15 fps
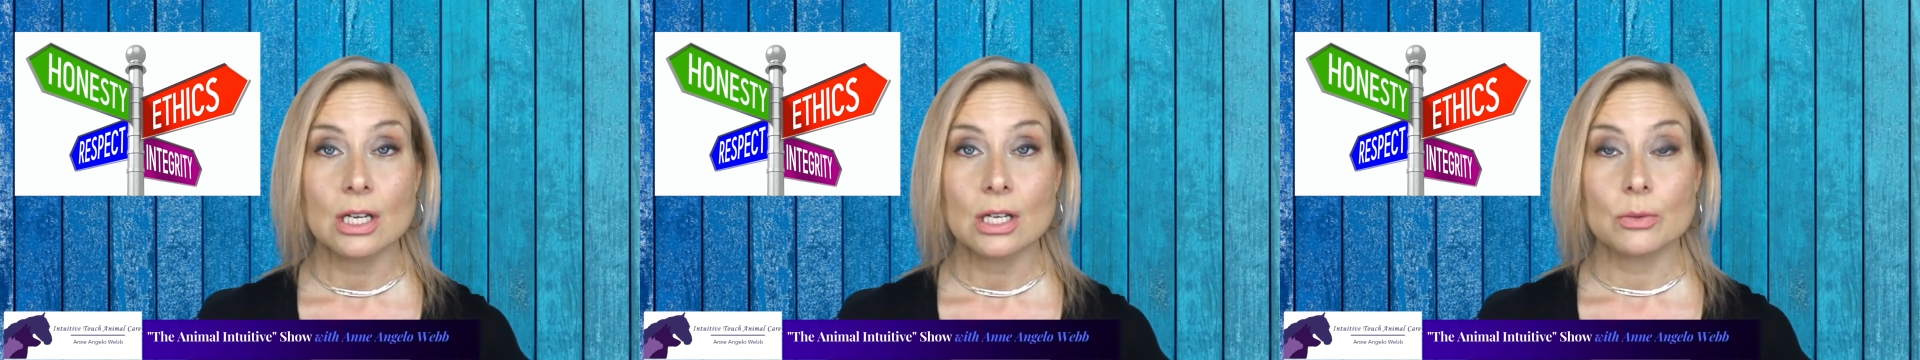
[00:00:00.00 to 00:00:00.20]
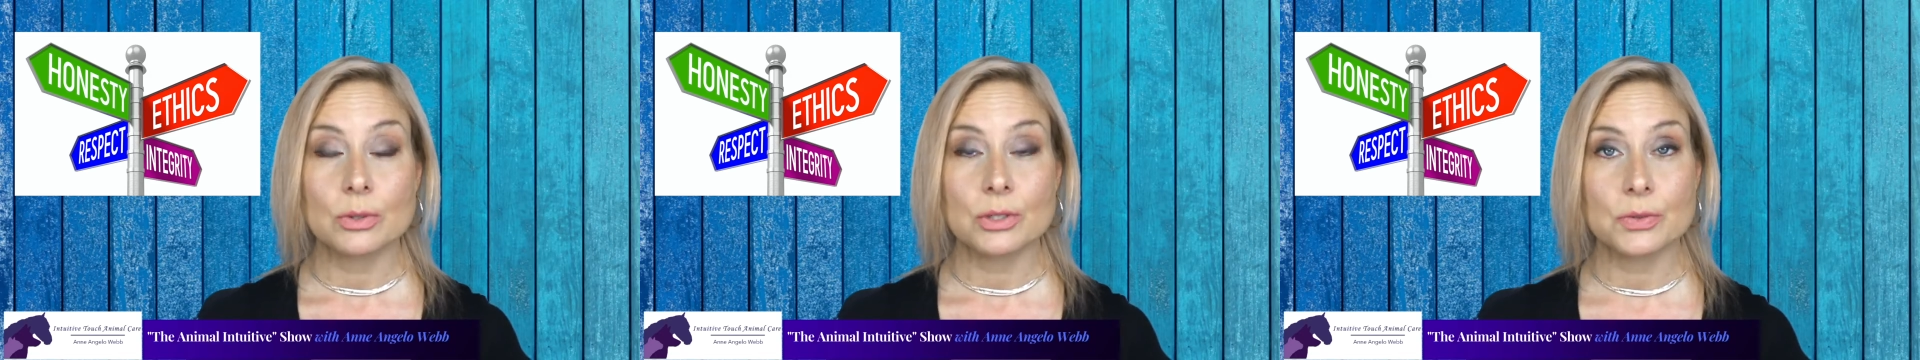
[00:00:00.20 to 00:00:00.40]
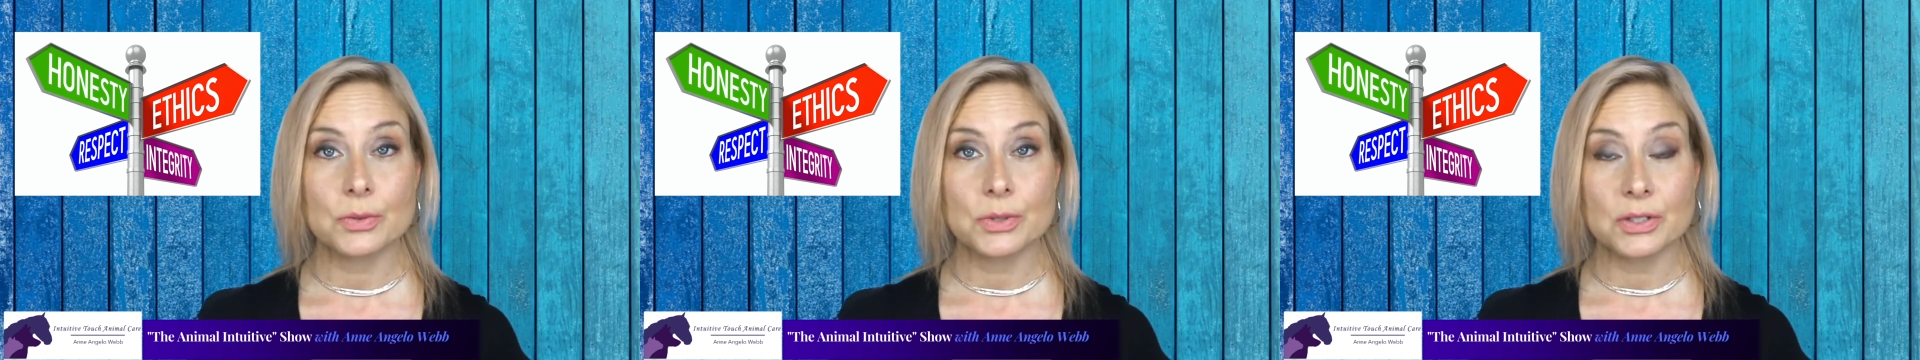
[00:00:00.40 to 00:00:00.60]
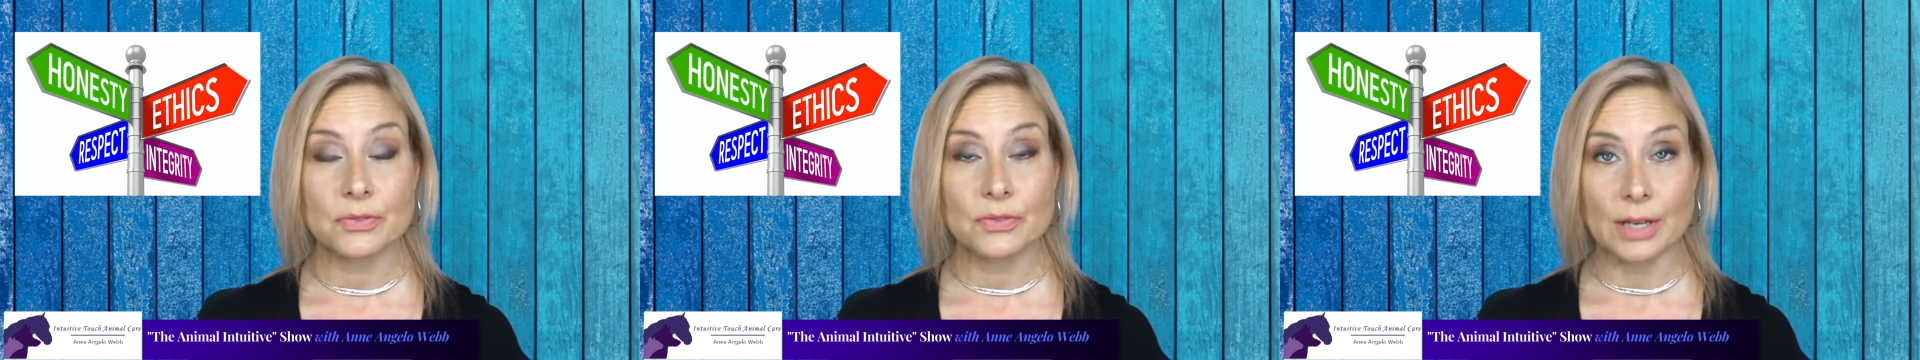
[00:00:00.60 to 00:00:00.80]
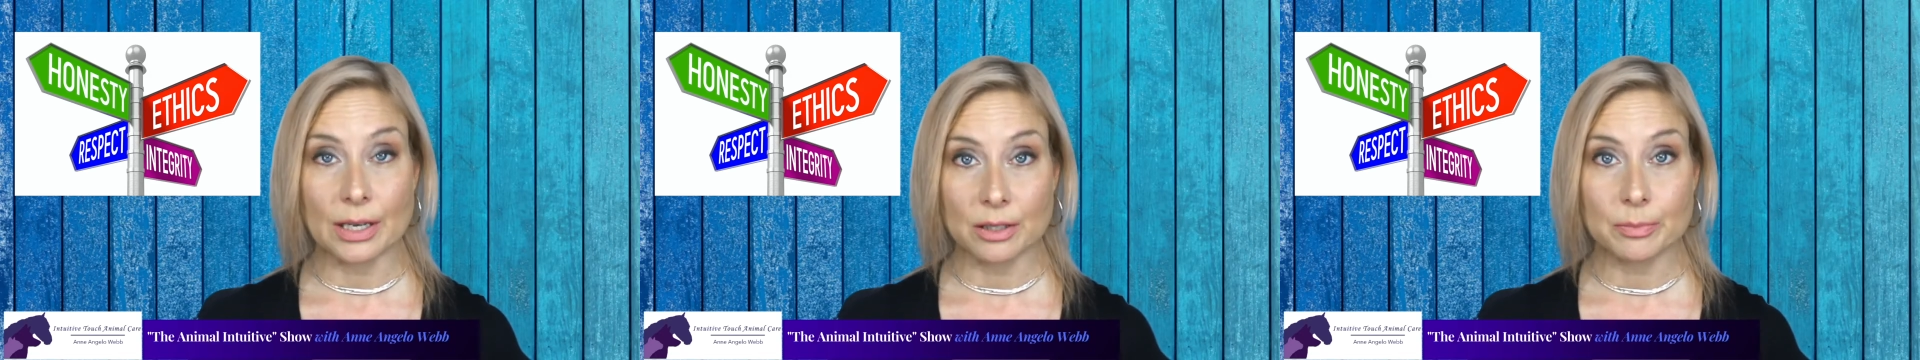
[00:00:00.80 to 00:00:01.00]
which was
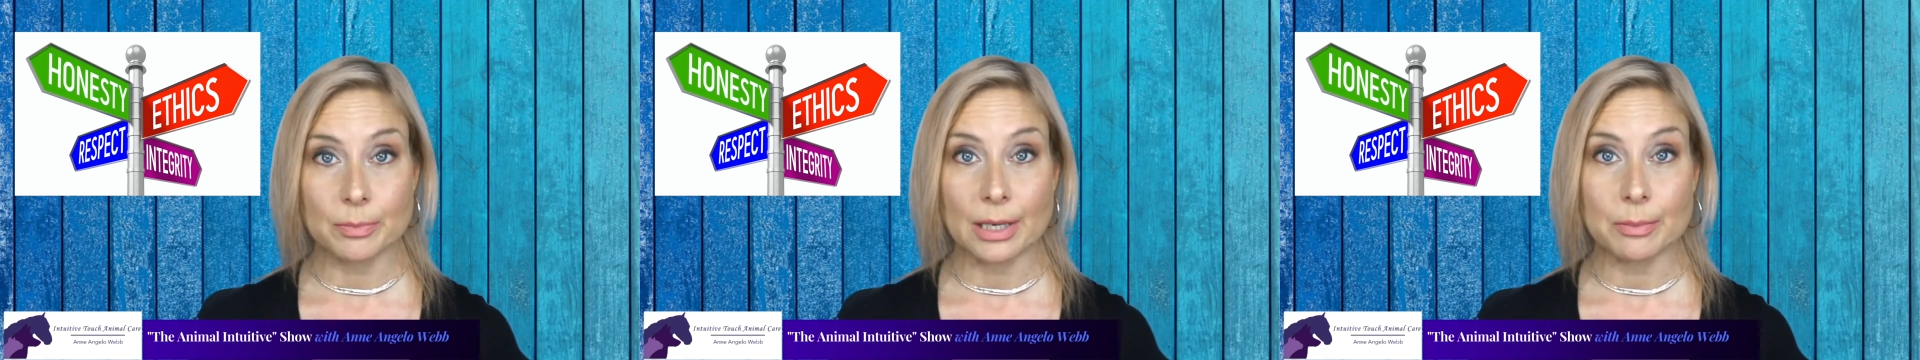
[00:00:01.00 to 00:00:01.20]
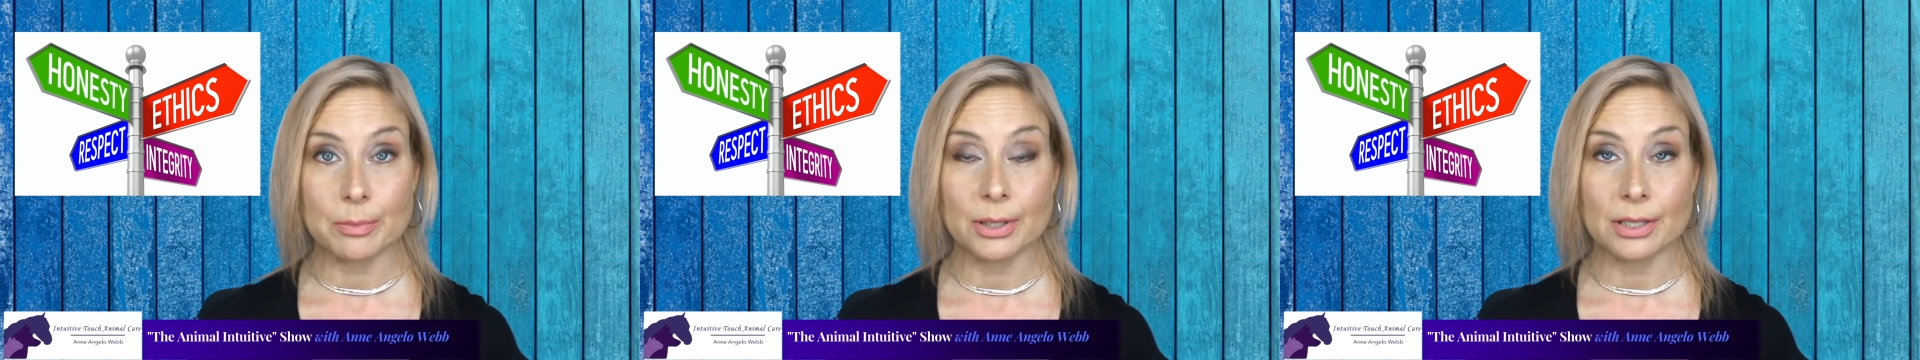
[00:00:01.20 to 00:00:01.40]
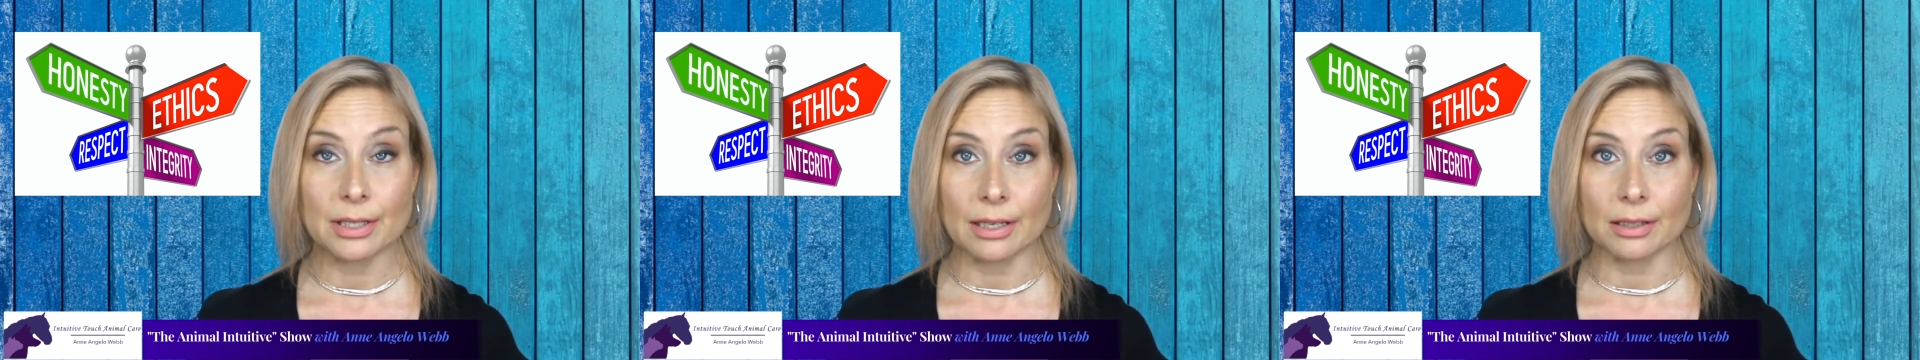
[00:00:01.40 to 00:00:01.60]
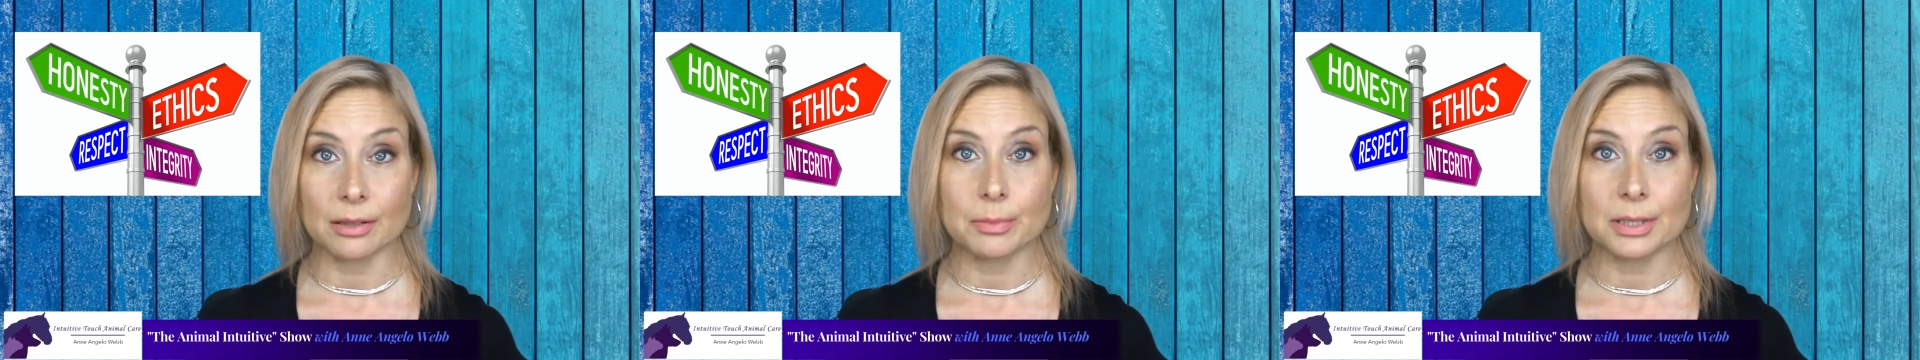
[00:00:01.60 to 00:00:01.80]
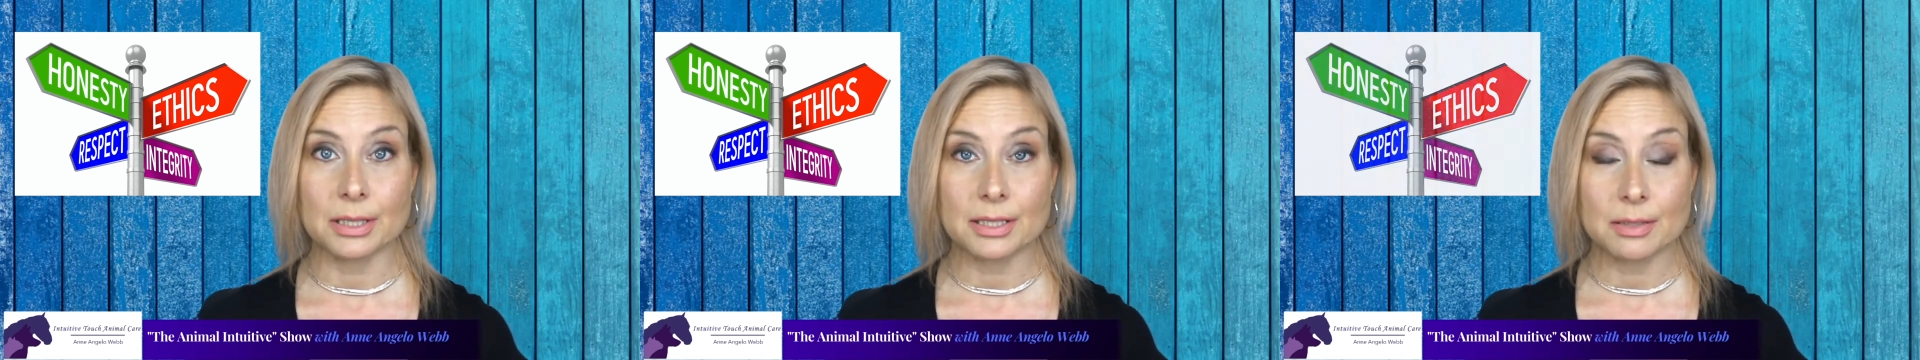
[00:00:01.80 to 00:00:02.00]
developed by
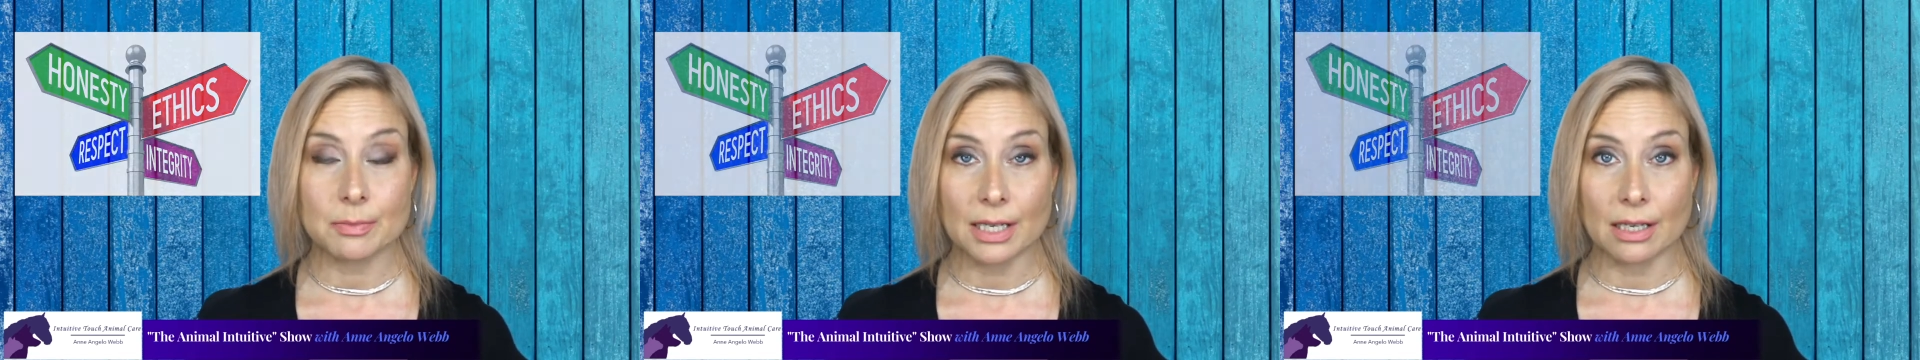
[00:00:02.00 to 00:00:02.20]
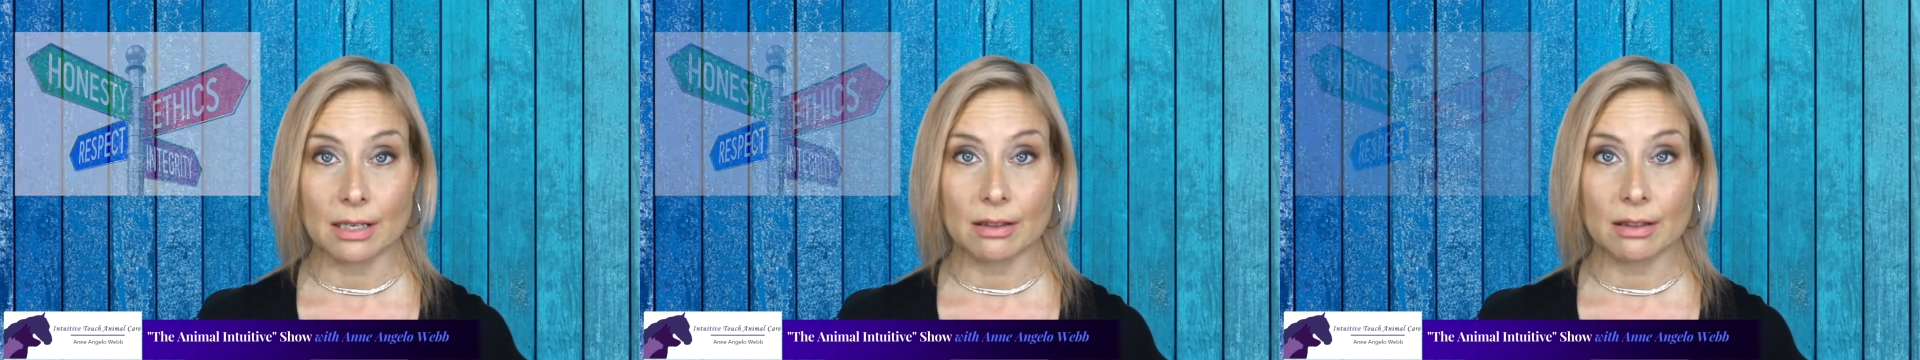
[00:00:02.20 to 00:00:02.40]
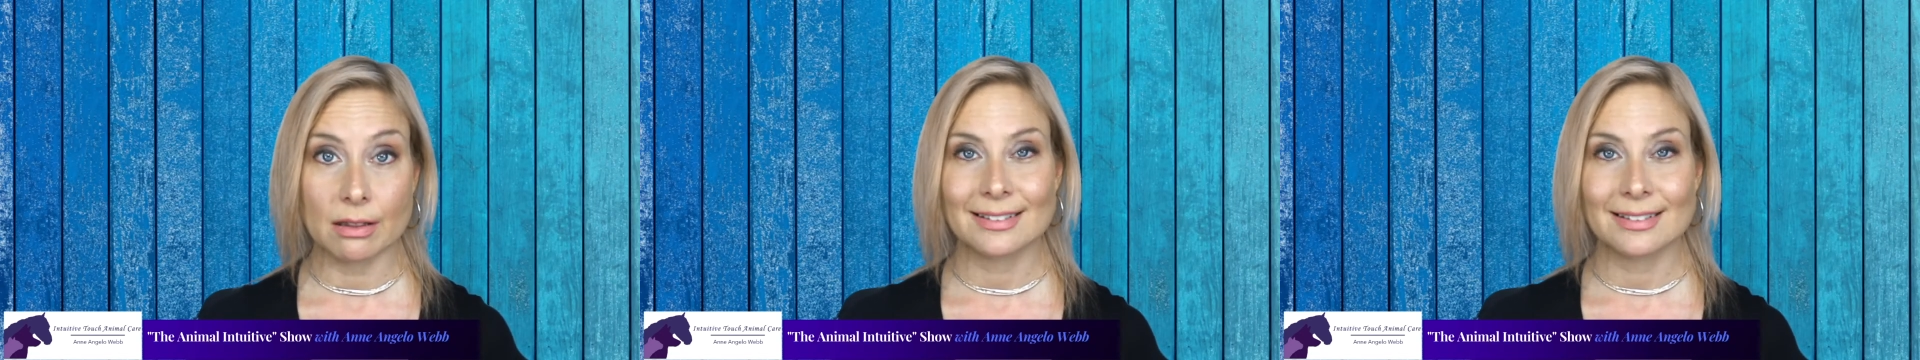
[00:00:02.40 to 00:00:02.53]
Penelope Smith.